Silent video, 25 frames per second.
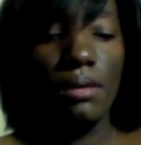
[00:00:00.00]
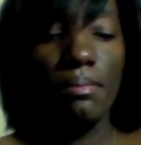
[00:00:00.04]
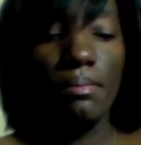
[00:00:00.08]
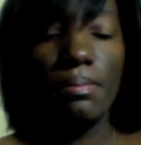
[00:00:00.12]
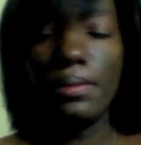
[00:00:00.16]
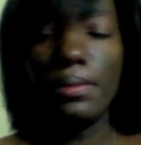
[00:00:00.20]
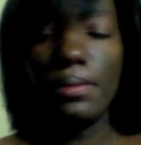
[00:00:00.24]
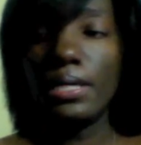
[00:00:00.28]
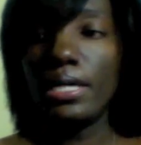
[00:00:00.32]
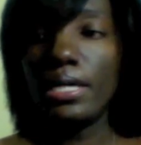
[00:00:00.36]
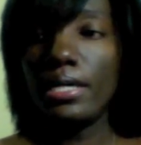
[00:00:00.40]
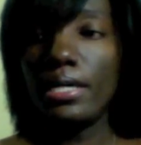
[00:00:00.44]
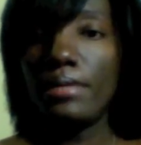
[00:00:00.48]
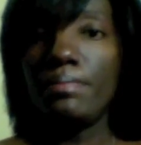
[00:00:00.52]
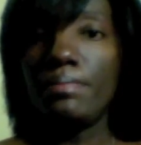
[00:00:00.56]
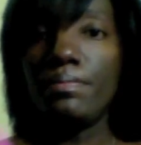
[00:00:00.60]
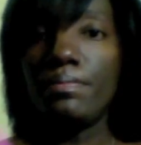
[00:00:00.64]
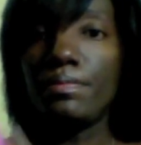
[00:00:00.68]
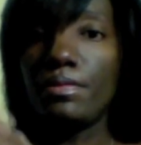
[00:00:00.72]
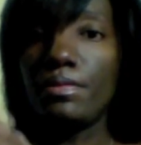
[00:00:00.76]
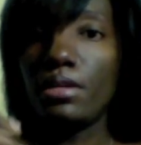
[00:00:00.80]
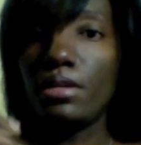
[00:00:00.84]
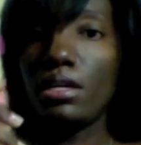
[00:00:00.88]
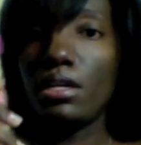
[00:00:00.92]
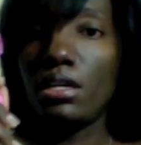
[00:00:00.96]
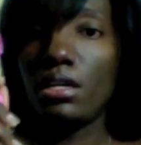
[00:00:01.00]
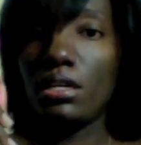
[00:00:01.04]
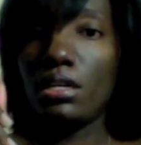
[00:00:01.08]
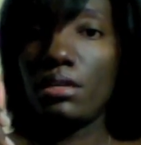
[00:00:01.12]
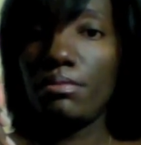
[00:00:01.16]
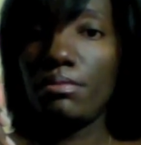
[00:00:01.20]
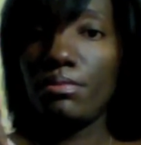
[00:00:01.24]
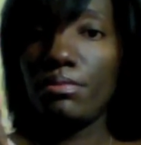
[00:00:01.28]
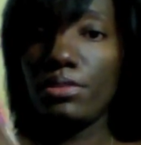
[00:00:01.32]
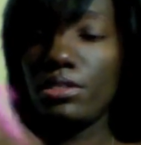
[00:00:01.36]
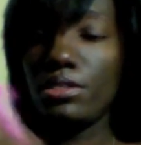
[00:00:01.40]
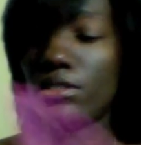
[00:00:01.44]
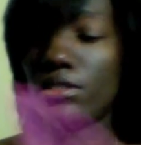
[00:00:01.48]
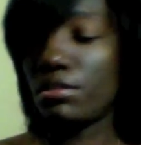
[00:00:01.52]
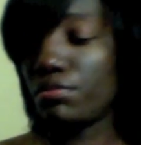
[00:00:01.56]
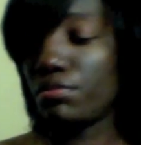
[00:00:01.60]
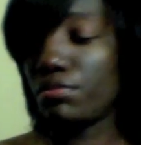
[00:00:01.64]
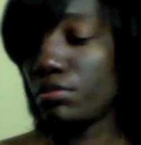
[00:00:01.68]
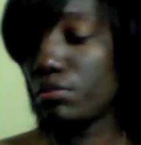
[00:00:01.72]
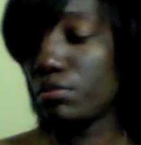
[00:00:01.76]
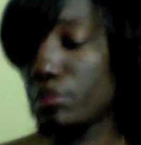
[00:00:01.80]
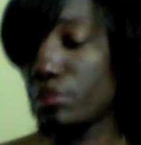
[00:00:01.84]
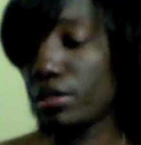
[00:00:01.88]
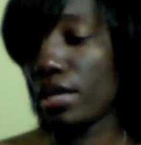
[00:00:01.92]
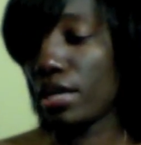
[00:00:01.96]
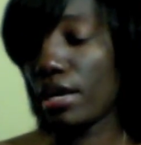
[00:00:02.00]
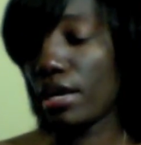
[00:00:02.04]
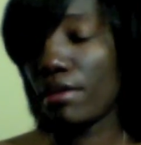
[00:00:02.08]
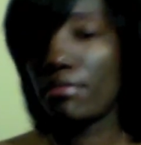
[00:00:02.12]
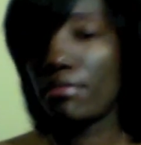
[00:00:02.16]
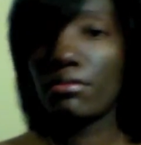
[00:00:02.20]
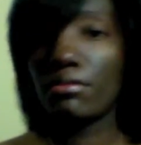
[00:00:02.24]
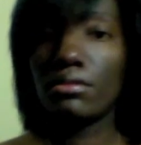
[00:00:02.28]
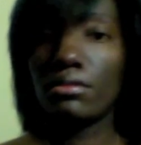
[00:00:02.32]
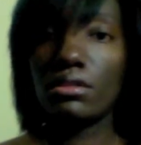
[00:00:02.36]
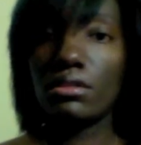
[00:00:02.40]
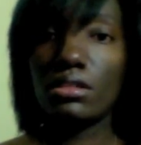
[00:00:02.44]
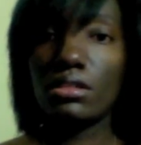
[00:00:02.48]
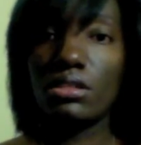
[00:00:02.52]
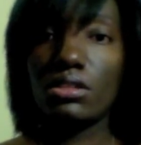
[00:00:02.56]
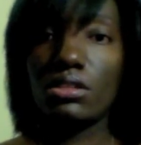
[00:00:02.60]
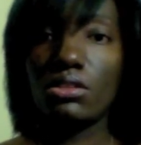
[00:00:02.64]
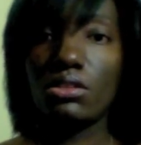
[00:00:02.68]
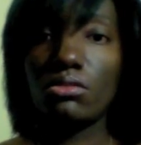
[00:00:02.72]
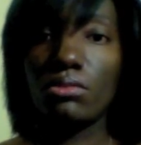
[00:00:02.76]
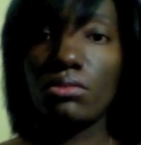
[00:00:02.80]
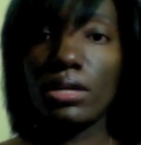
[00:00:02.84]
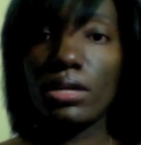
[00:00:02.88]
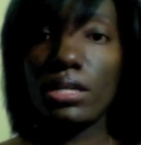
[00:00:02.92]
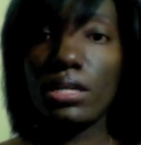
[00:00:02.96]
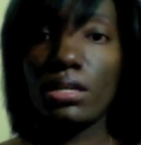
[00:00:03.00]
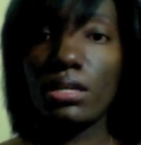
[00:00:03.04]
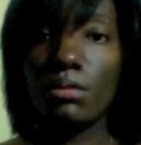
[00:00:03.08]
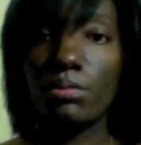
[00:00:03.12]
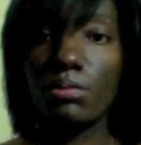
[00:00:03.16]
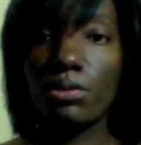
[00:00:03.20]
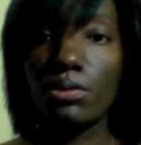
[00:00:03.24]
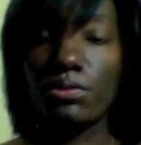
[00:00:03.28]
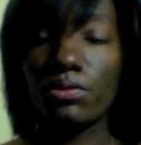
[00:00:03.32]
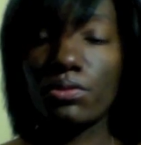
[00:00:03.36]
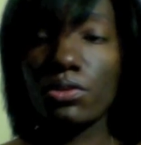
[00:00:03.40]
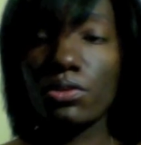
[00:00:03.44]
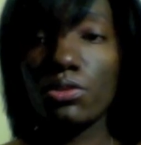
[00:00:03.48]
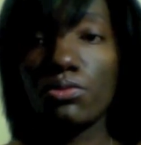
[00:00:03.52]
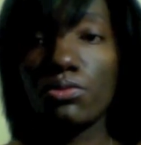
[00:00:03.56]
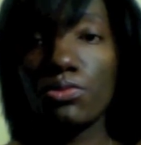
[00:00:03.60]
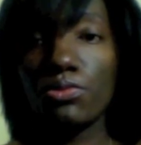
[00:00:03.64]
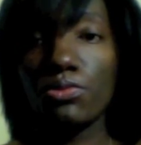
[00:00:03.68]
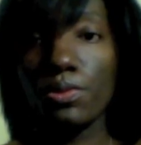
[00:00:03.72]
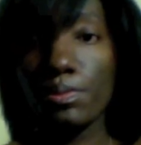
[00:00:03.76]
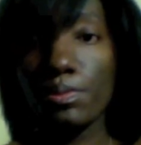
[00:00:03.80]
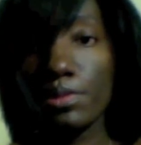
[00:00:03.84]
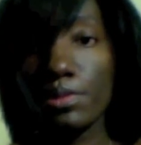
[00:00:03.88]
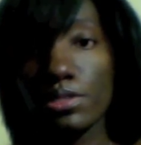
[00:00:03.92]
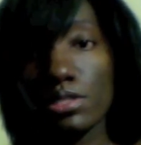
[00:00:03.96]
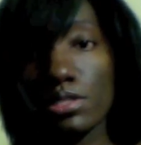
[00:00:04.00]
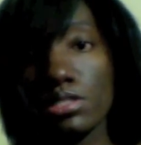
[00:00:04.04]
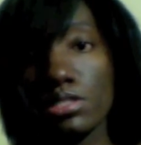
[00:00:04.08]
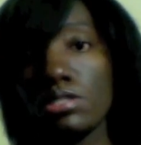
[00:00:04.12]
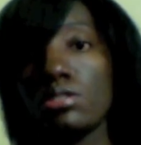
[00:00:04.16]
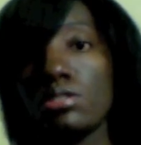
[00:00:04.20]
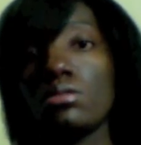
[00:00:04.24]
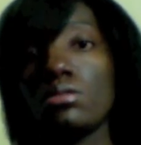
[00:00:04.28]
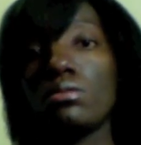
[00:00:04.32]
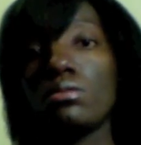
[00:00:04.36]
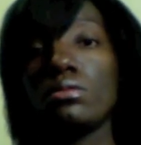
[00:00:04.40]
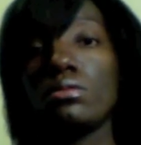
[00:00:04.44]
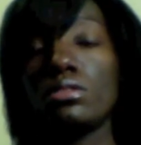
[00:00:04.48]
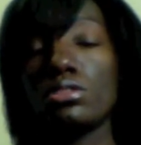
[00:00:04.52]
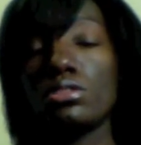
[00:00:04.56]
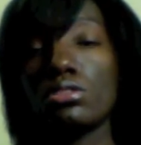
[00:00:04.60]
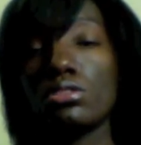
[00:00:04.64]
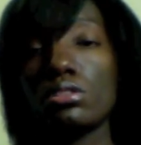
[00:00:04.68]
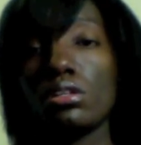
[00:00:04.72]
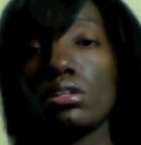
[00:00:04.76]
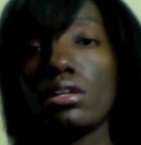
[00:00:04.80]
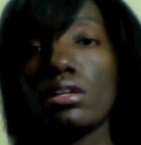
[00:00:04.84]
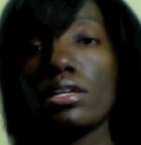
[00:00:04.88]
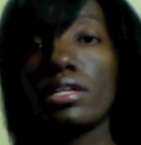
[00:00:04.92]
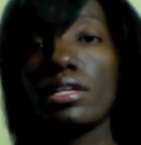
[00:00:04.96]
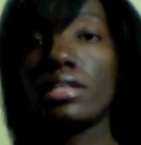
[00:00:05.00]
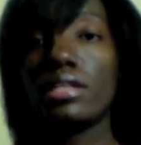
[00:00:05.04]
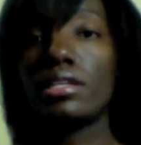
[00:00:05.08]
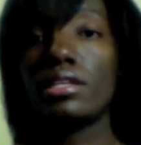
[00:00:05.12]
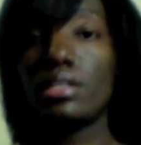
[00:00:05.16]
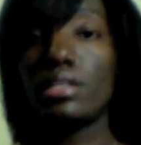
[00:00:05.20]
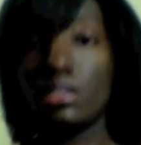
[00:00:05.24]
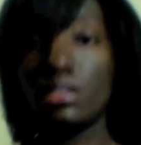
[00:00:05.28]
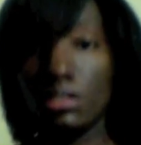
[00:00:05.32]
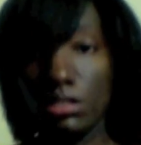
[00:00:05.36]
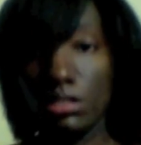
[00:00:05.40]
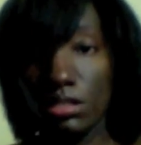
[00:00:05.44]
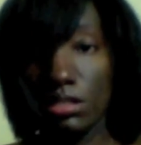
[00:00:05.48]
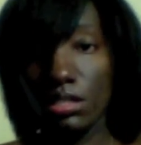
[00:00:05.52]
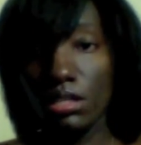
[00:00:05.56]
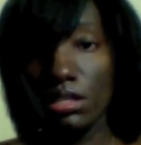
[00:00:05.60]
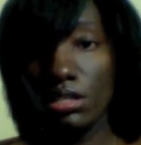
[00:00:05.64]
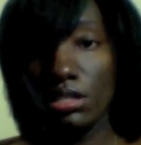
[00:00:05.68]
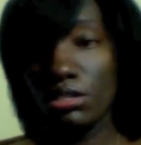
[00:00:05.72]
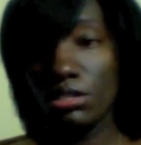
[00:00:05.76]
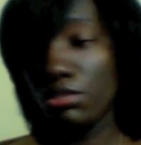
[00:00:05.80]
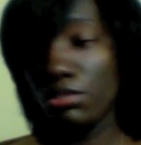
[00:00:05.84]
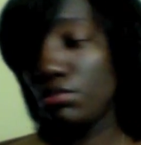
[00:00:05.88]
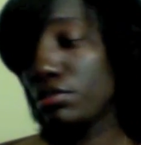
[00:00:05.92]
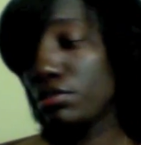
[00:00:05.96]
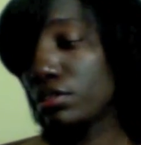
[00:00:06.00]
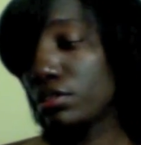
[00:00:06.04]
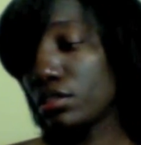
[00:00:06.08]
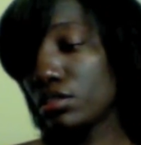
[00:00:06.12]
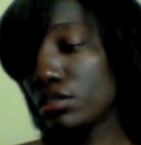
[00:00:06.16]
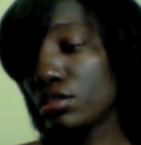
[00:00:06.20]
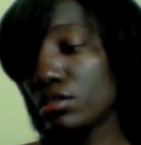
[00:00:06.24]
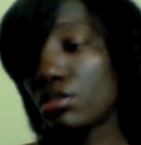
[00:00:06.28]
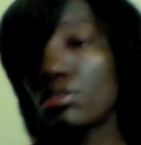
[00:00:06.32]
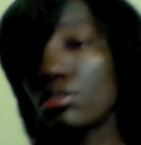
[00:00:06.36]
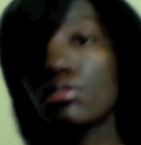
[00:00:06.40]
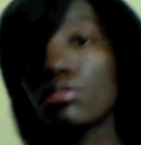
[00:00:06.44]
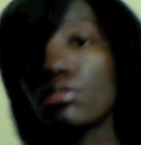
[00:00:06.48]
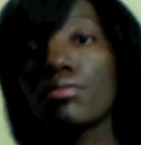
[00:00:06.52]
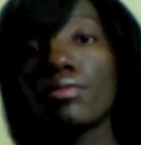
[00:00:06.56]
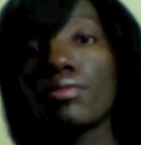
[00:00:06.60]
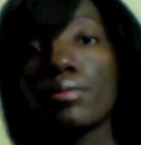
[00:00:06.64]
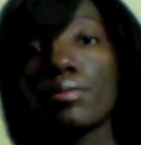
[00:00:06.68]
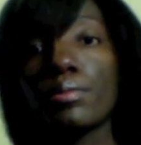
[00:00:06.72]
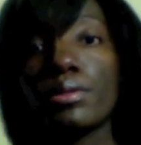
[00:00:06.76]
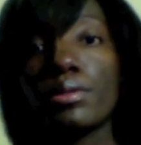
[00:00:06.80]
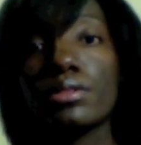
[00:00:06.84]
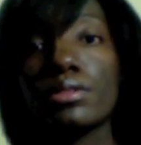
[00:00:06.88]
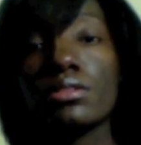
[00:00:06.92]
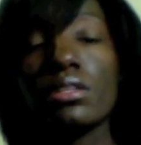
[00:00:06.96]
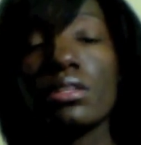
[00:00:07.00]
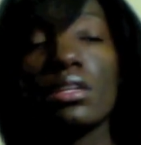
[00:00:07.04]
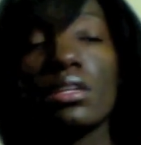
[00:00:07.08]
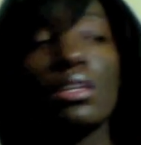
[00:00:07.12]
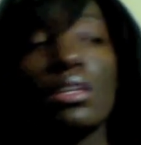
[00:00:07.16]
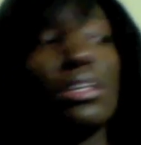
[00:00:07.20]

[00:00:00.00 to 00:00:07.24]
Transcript: But you definitely want to have the right number of curl formers because you don't want to start and then you run out of curl formers.